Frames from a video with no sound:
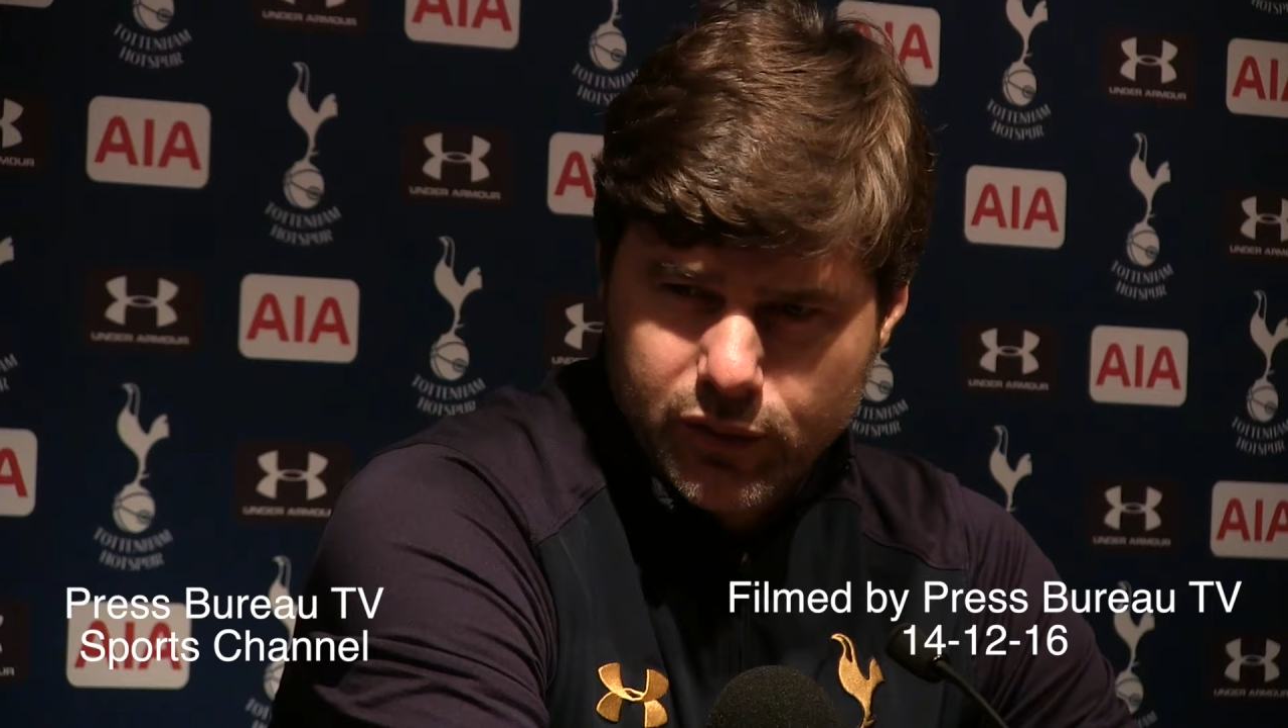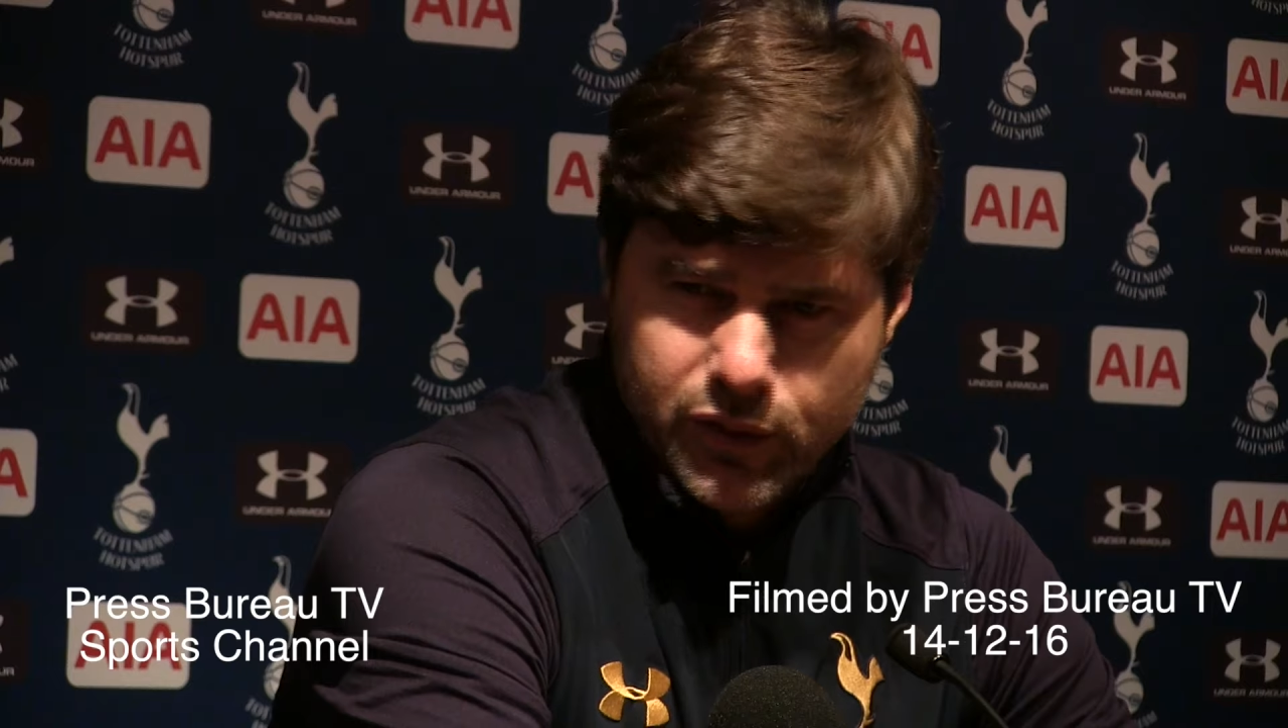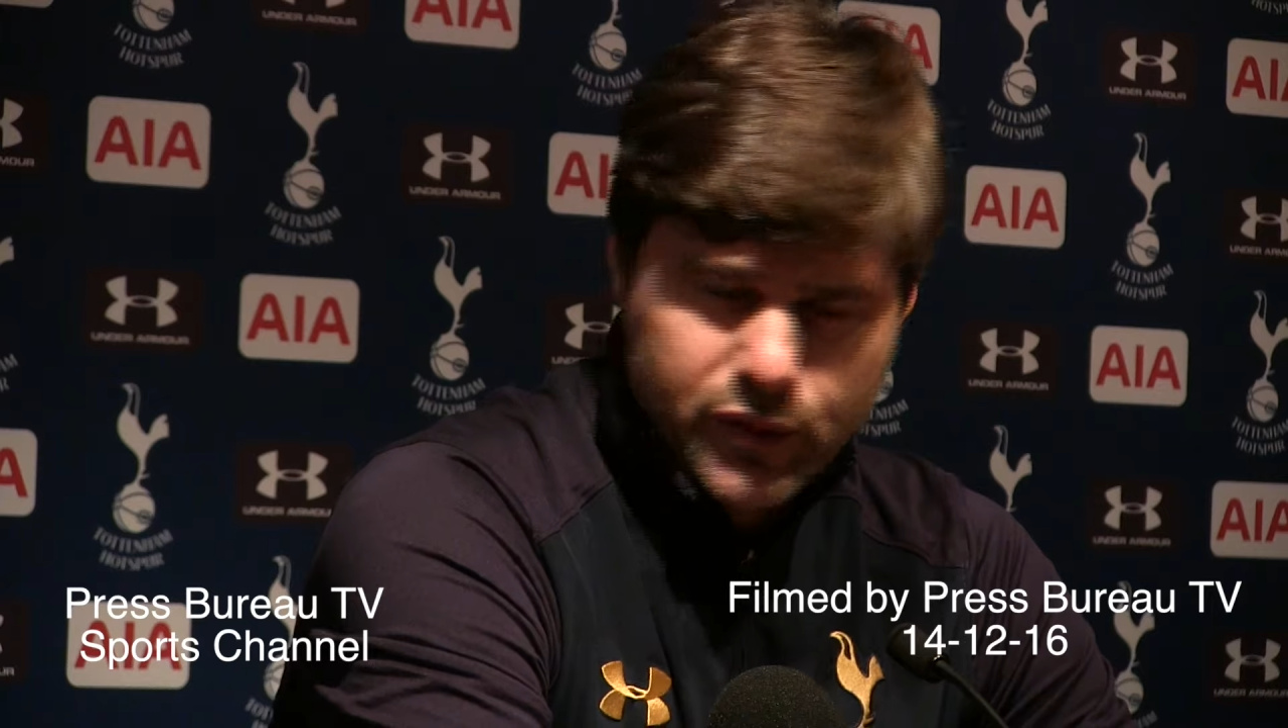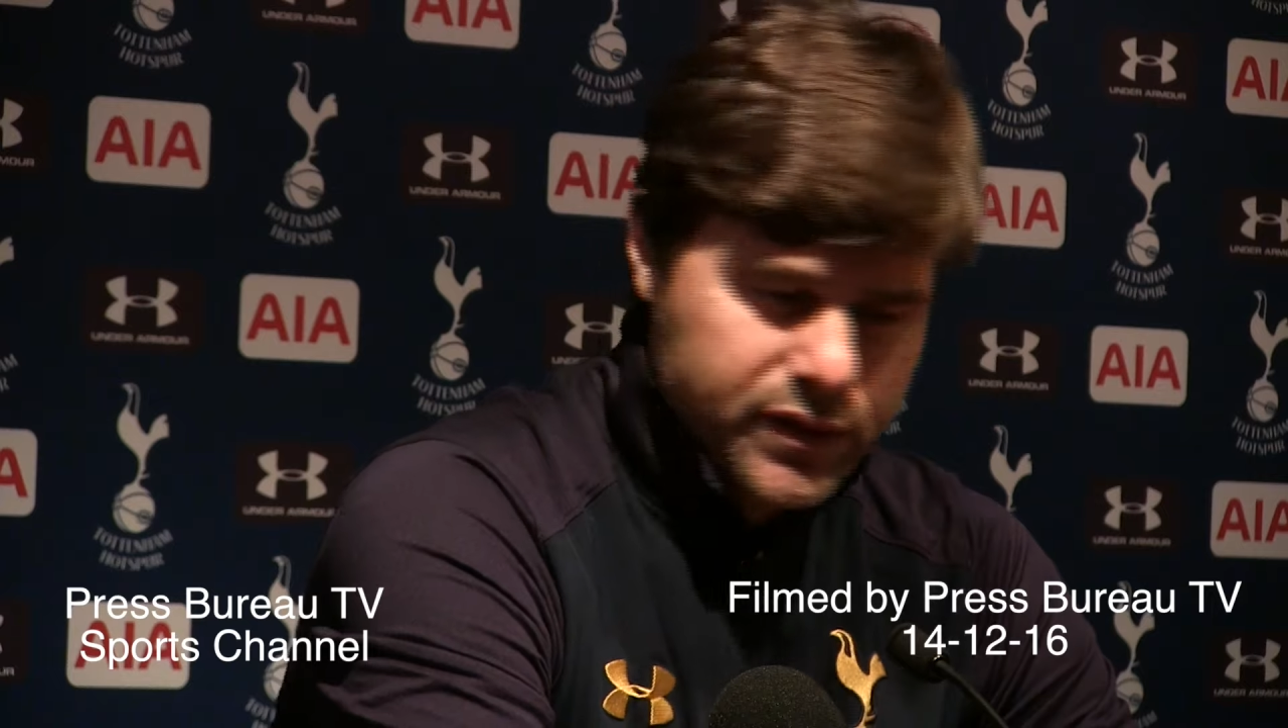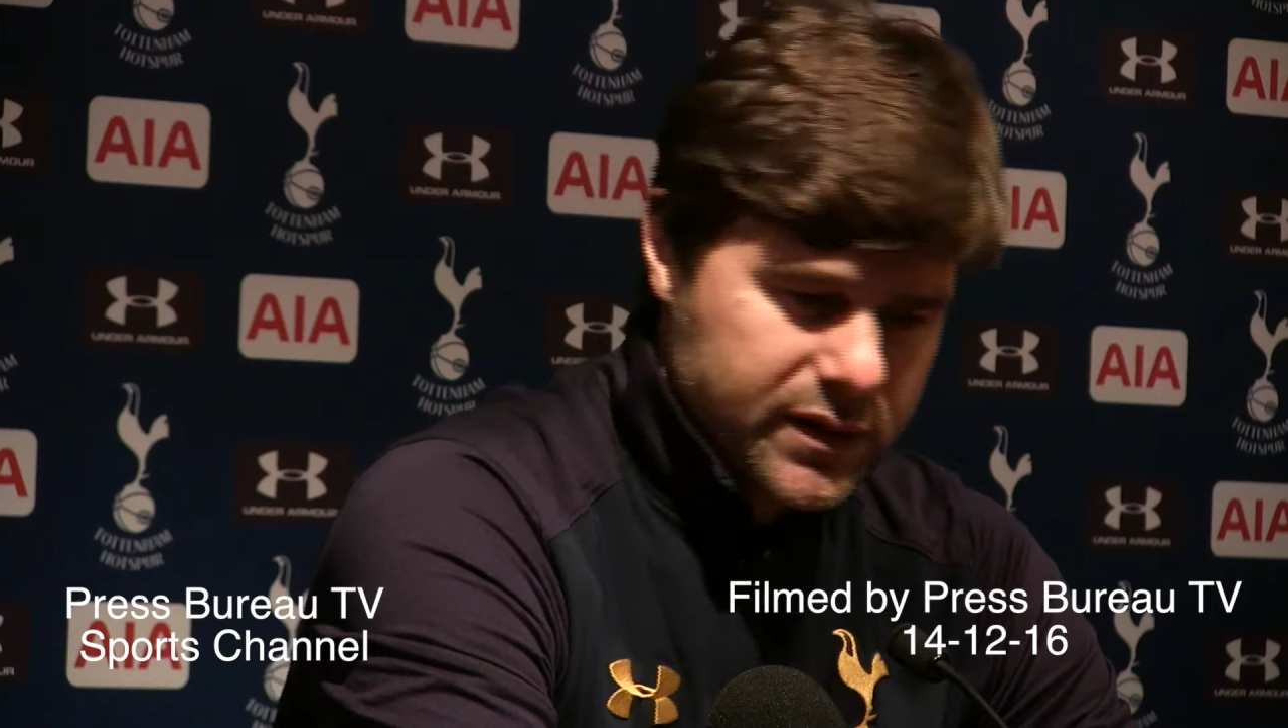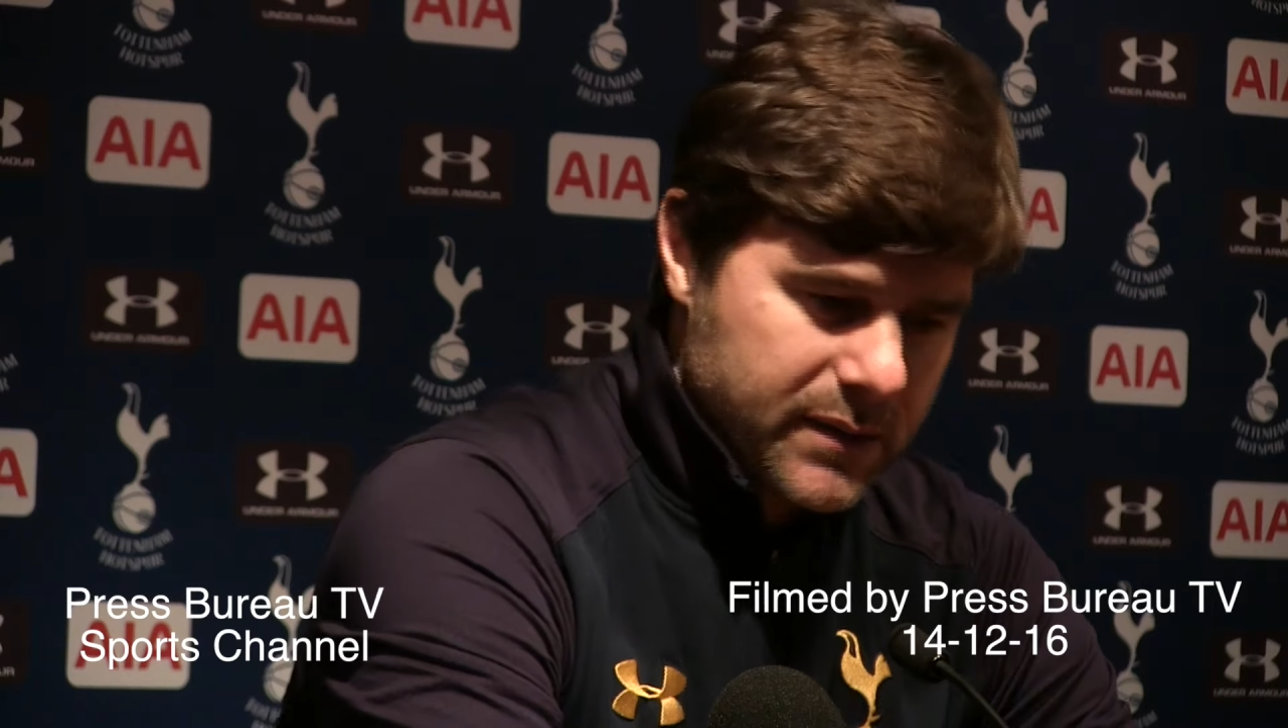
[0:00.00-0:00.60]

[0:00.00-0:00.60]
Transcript: use